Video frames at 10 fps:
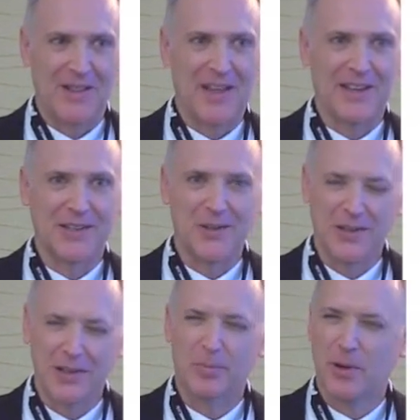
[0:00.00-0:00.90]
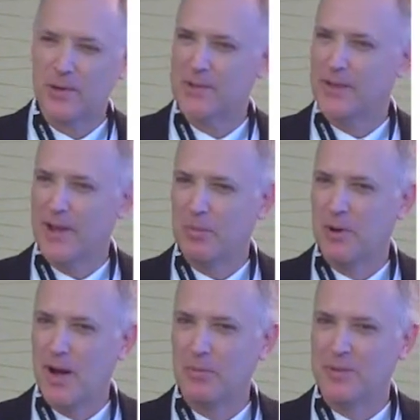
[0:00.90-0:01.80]
like a good approach to that
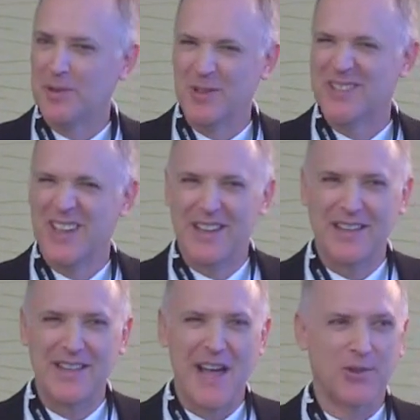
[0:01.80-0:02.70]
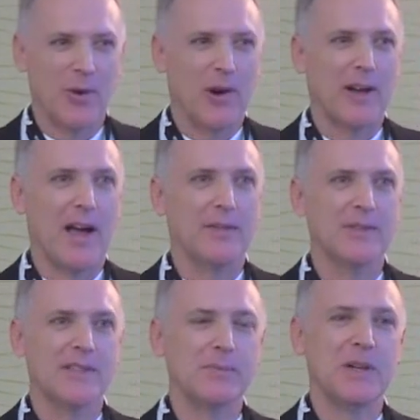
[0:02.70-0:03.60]
problem is that National
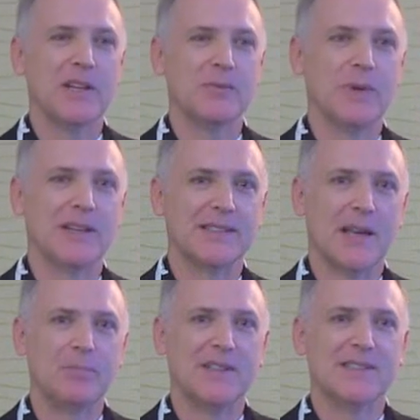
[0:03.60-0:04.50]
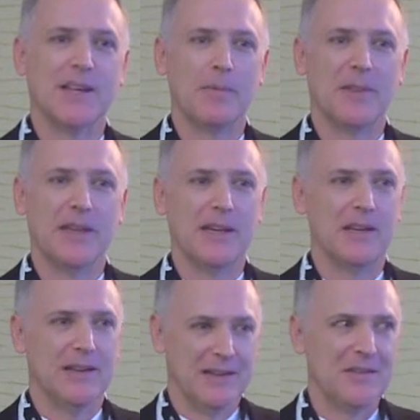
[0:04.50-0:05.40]
Archives, just because we accepted
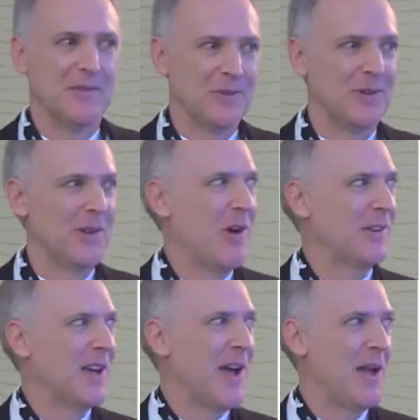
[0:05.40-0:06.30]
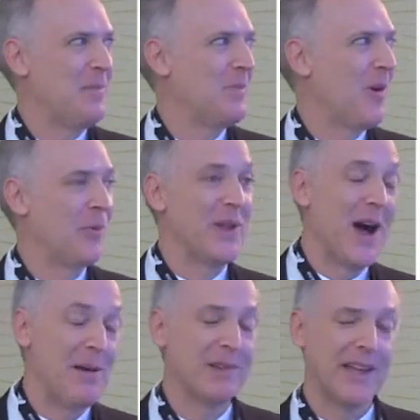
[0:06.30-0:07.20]
something for a long time, are we
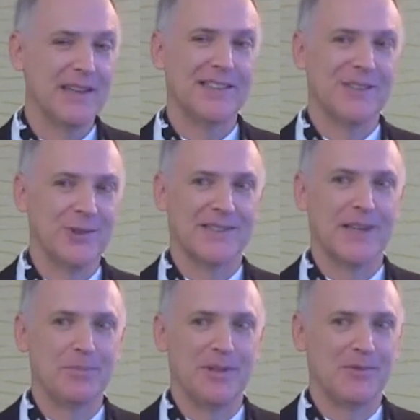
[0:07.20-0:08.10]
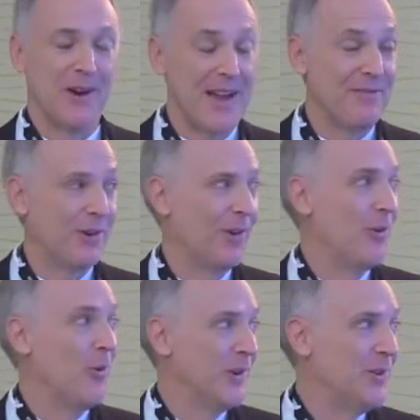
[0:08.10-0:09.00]
obligated to accept it
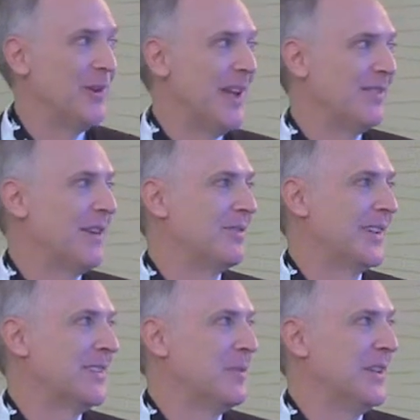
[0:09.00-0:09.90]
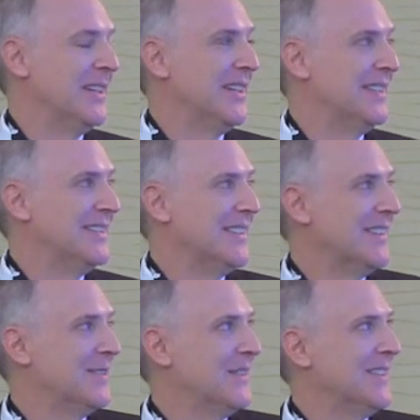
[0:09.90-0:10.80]
forever, or do we have that flexibility? So this